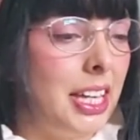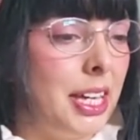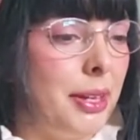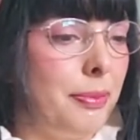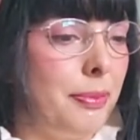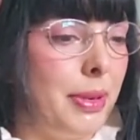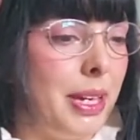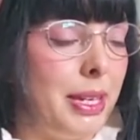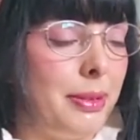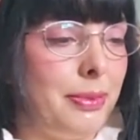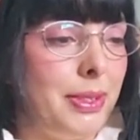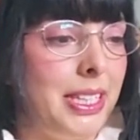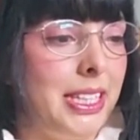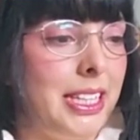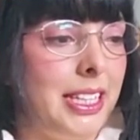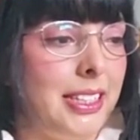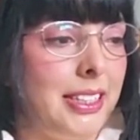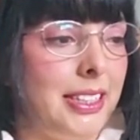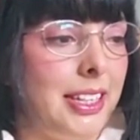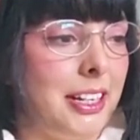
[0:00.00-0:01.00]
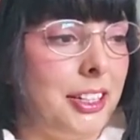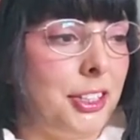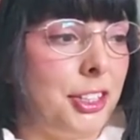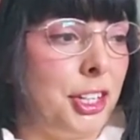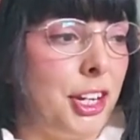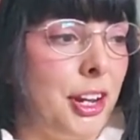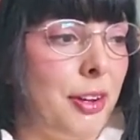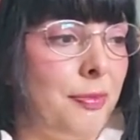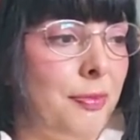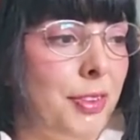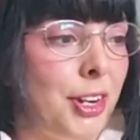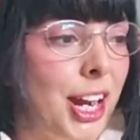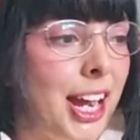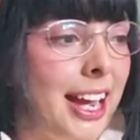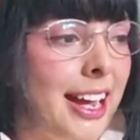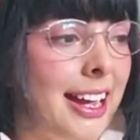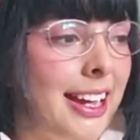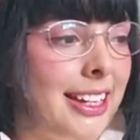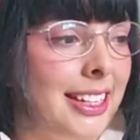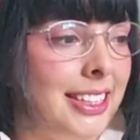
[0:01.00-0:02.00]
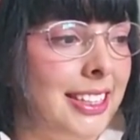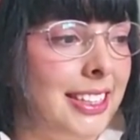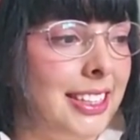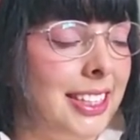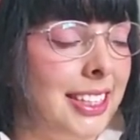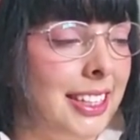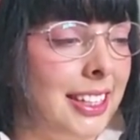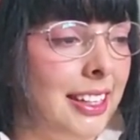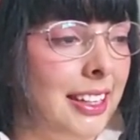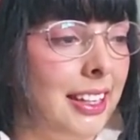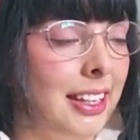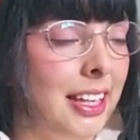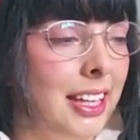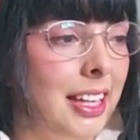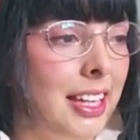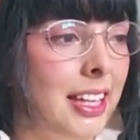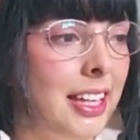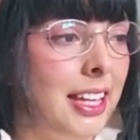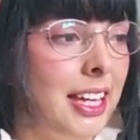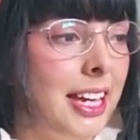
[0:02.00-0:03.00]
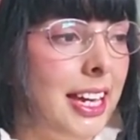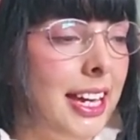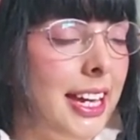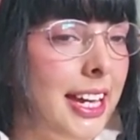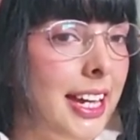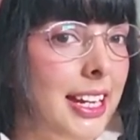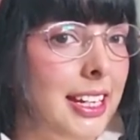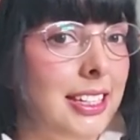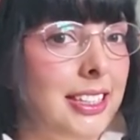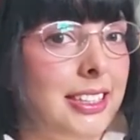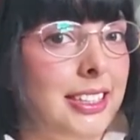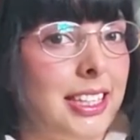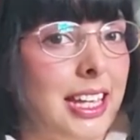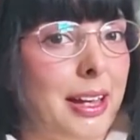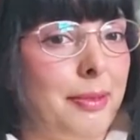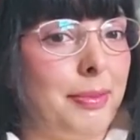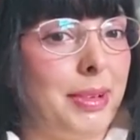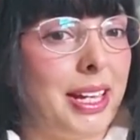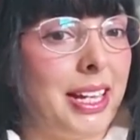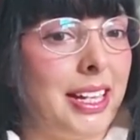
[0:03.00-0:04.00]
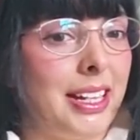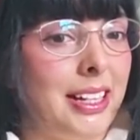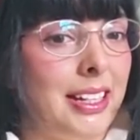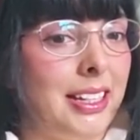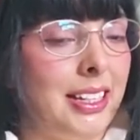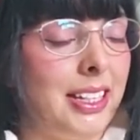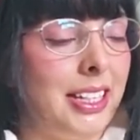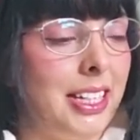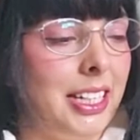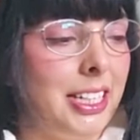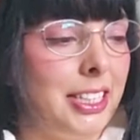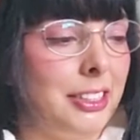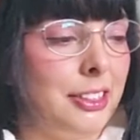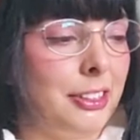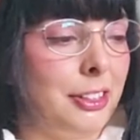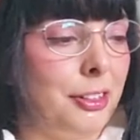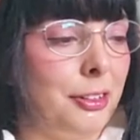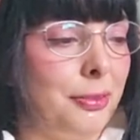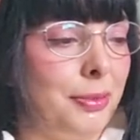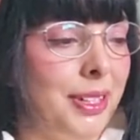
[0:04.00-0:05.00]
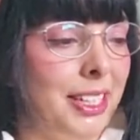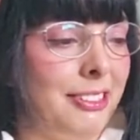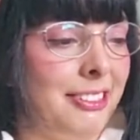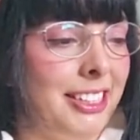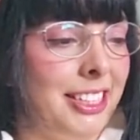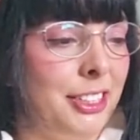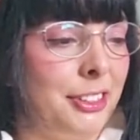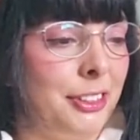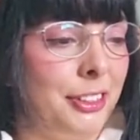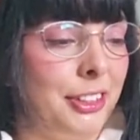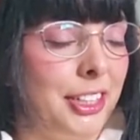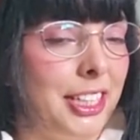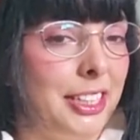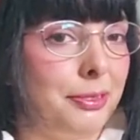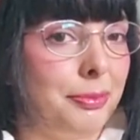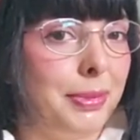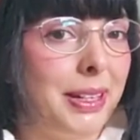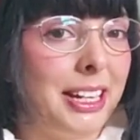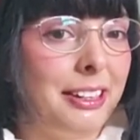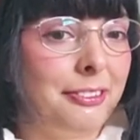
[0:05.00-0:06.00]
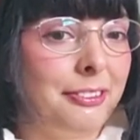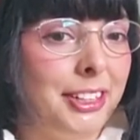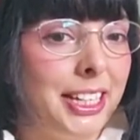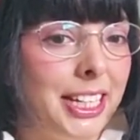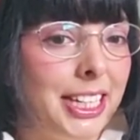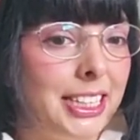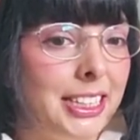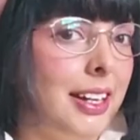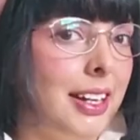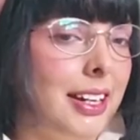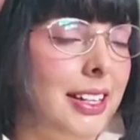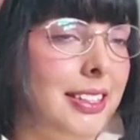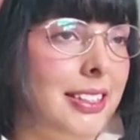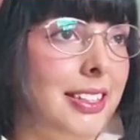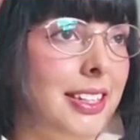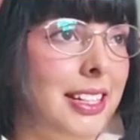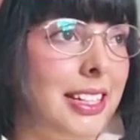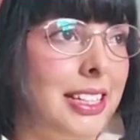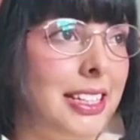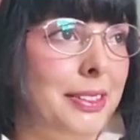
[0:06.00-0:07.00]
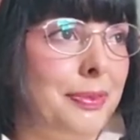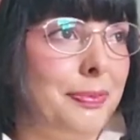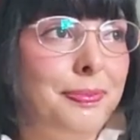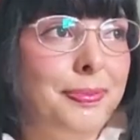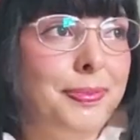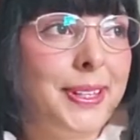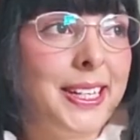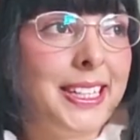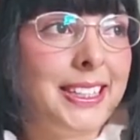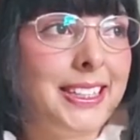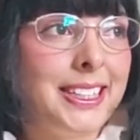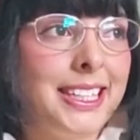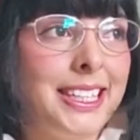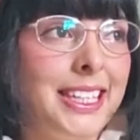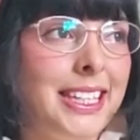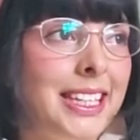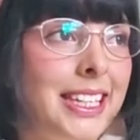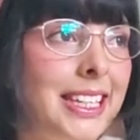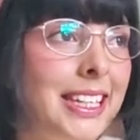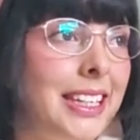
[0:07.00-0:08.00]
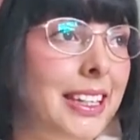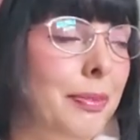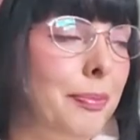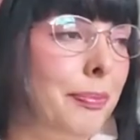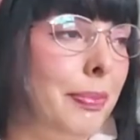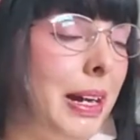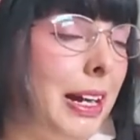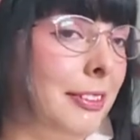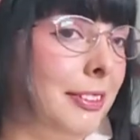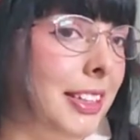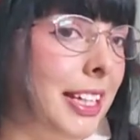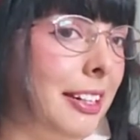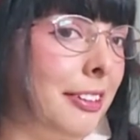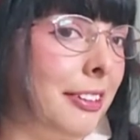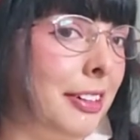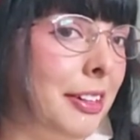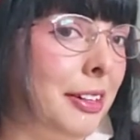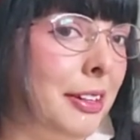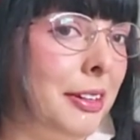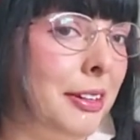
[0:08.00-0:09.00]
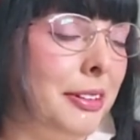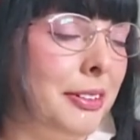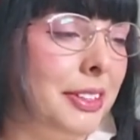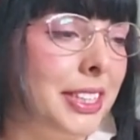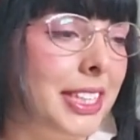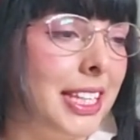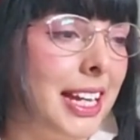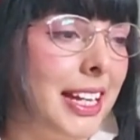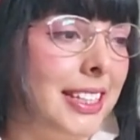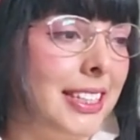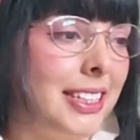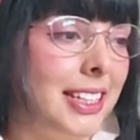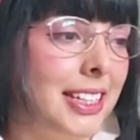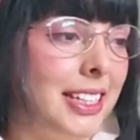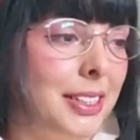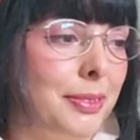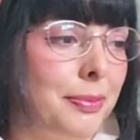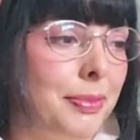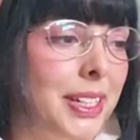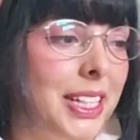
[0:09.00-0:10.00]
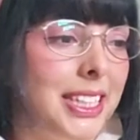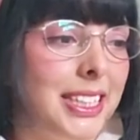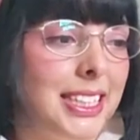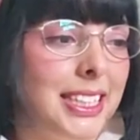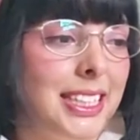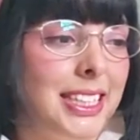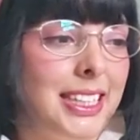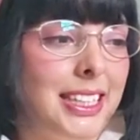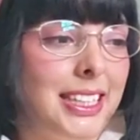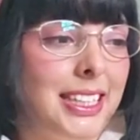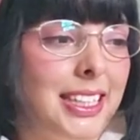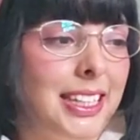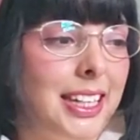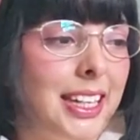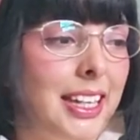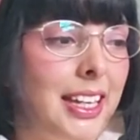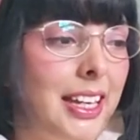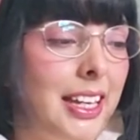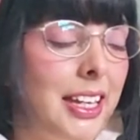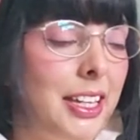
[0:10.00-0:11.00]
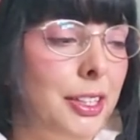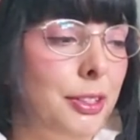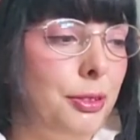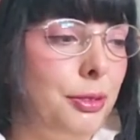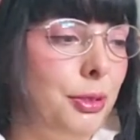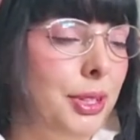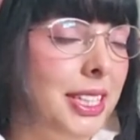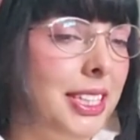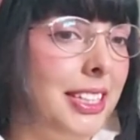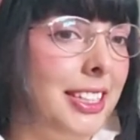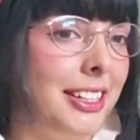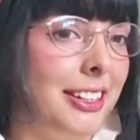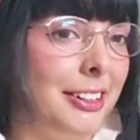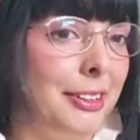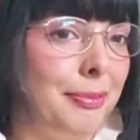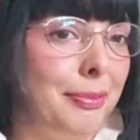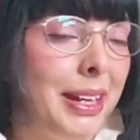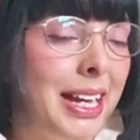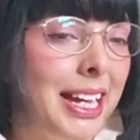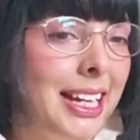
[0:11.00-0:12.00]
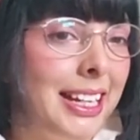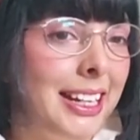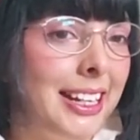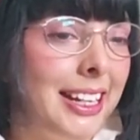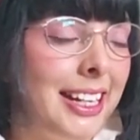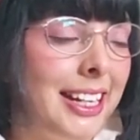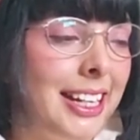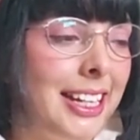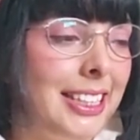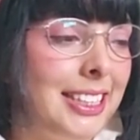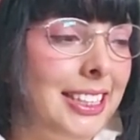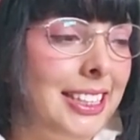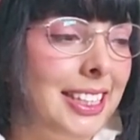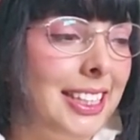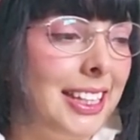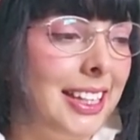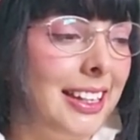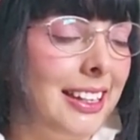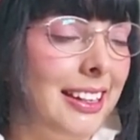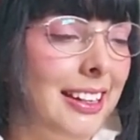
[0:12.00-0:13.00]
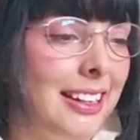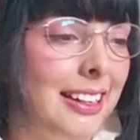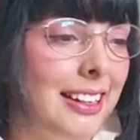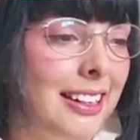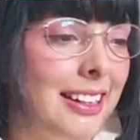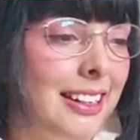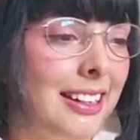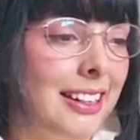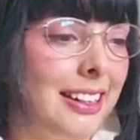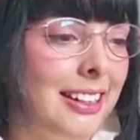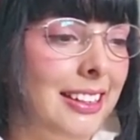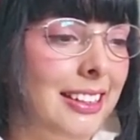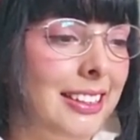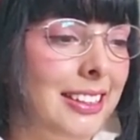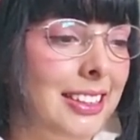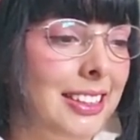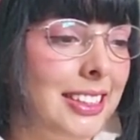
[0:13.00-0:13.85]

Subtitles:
Baby the Starshine Bride, Elisama Strawberry Chocolate Parfait, Angelique Pretty, Powder Rose, Angelique Pretty, Sweet Cherry Margaret, and